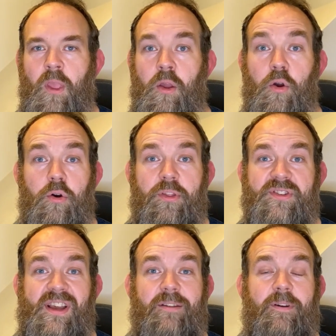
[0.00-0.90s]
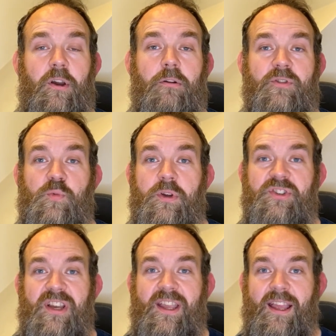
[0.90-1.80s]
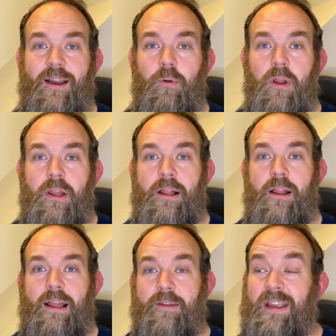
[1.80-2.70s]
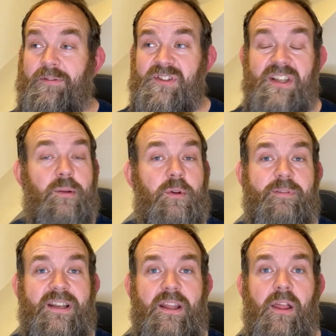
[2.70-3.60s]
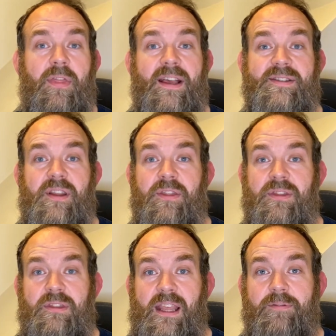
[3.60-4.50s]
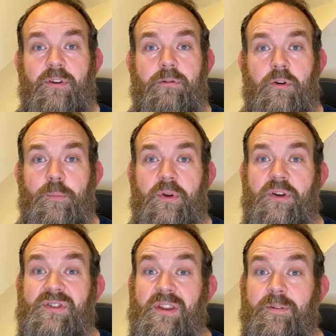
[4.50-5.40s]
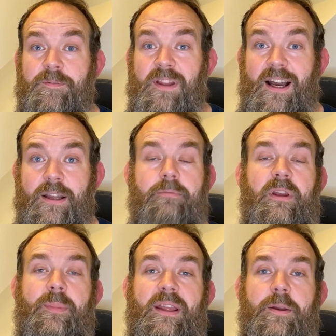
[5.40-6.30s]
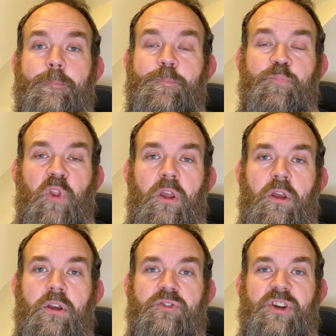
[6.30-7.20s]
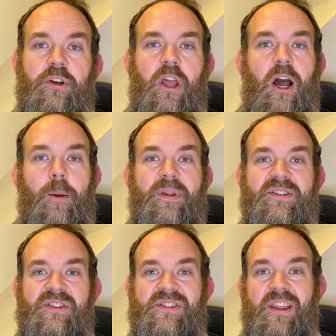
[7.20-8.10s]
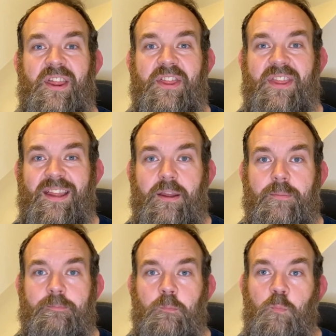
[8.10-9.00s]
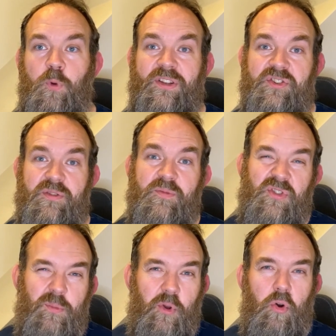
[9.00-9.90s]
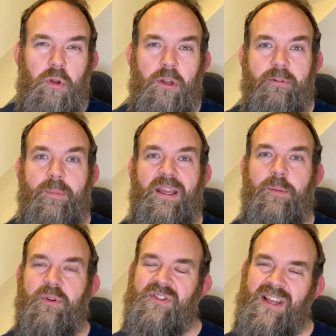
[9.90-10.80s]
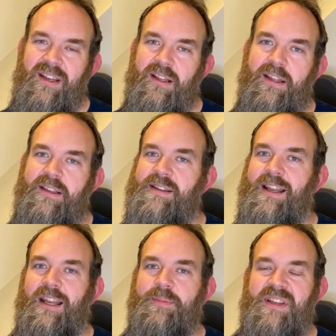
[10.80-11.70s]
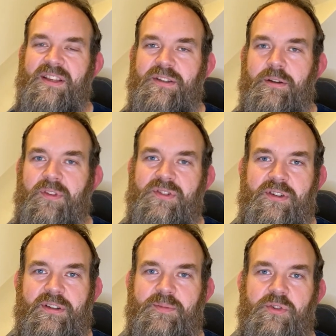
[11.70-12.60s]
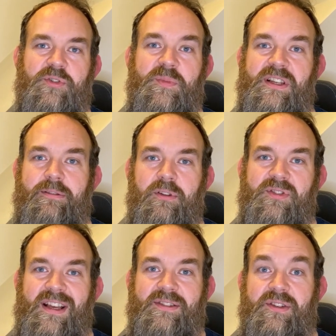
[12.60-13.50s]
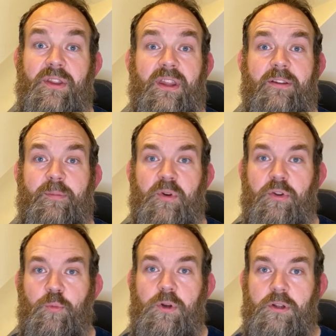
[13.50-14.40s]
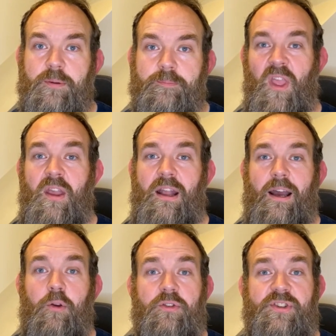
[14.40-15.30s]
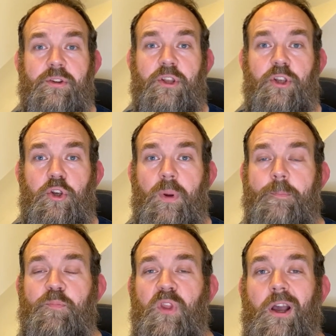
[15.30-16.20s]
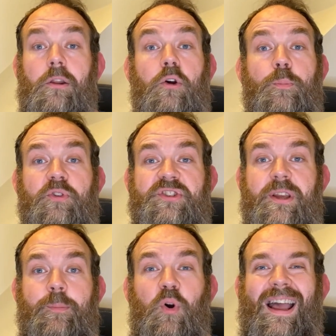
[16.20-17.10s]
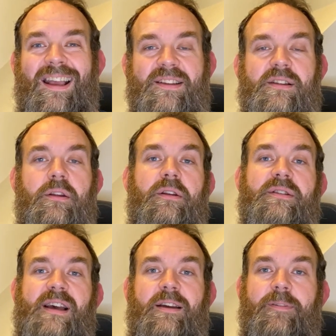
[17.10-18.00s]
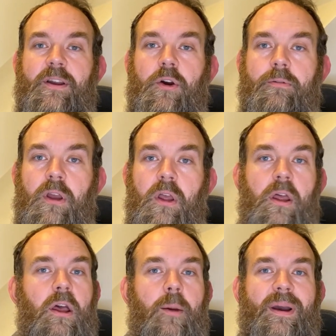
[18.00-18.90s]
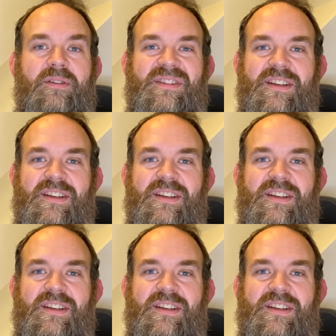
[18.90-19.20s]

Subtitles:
Other sci-fi horrors worth checking out. If you haven't seen them already, there's David Cronenberg's The Fly remake, John Carpenter's The Thing, which some call a remake, but technically it's an adaptation of the same source materials as The Thing from Another World, and also The Cube, a low-budget but excellent sci-fi horror about six